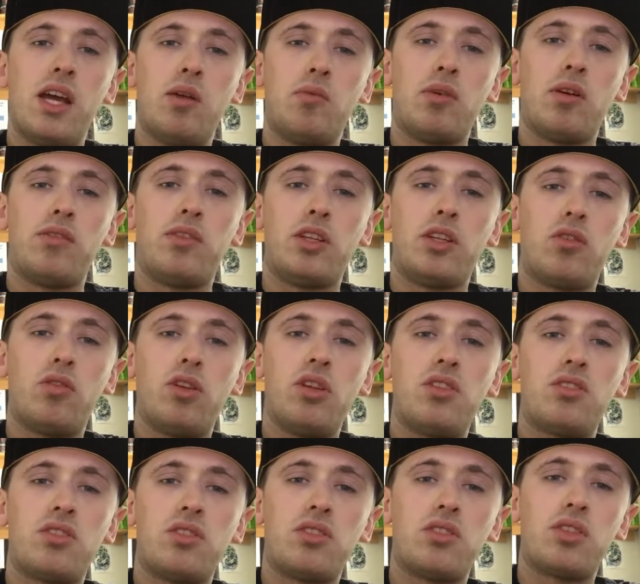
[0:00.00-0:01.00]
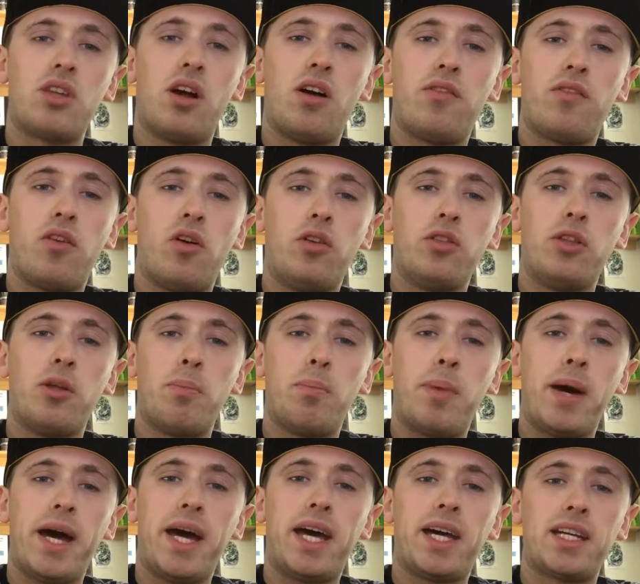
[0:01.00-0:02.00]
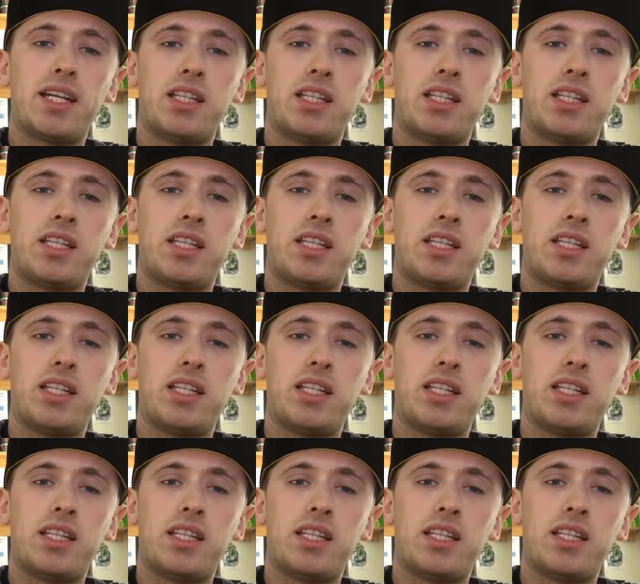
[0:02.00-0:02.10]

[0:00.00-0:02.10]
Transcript: We have the ingredients and stuff on the bag,